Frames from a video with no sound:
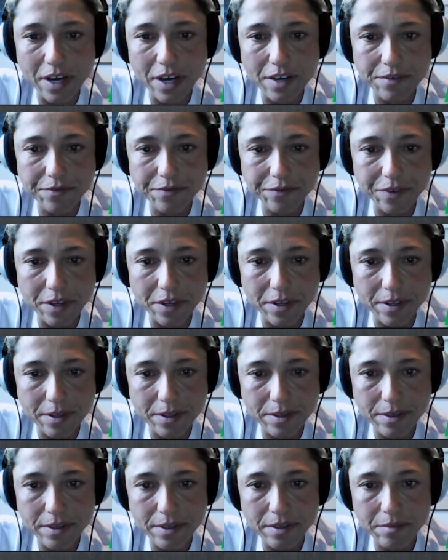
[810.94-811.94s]
I've
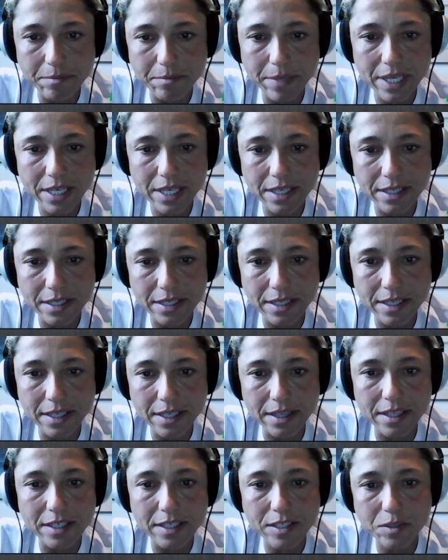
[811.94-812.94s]
been
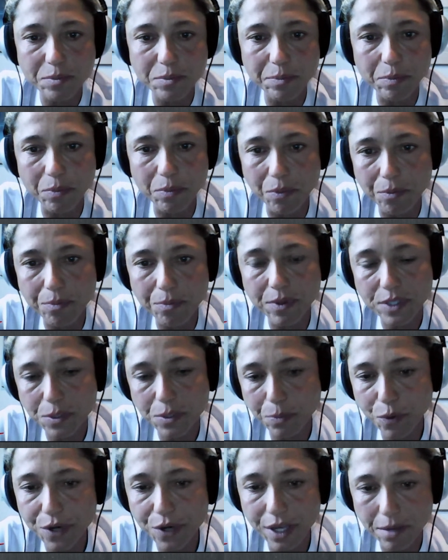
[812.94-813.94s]
in this
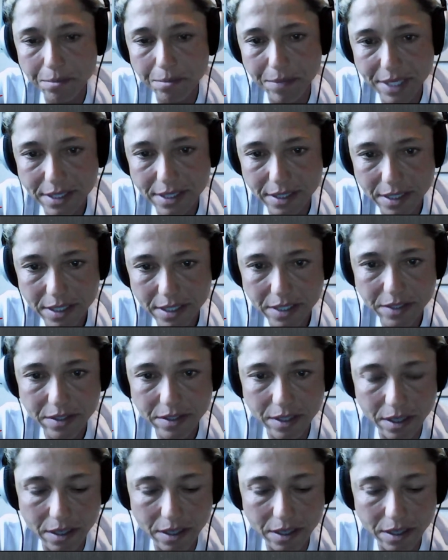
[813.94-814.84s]
sporting business